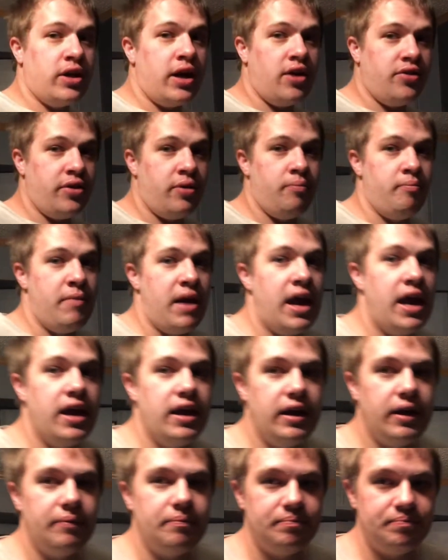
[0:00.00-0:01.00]
they're made.
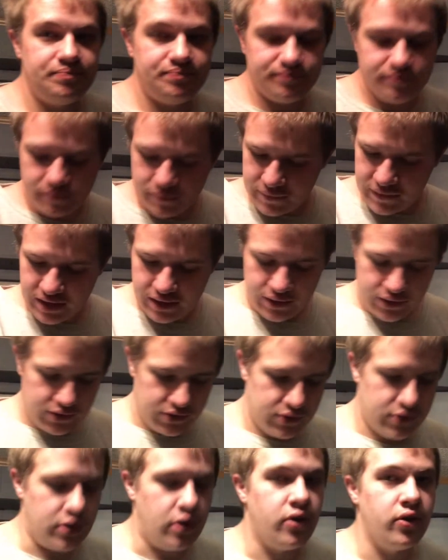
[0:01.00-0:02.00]

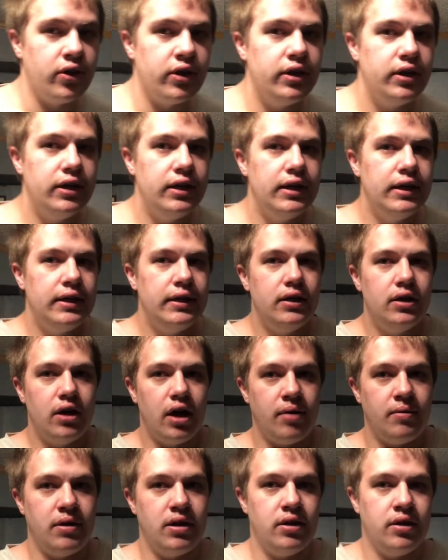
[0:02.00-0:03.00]
So, I
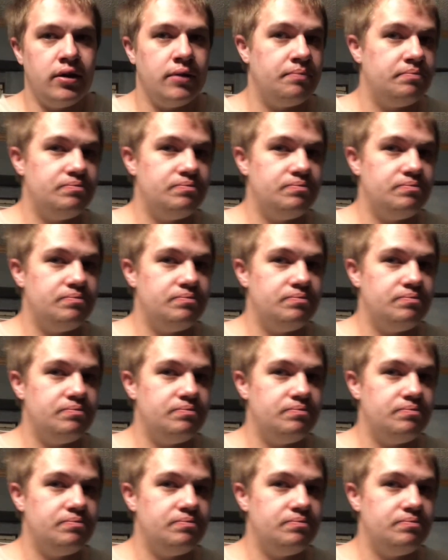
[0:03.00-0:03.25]
mean,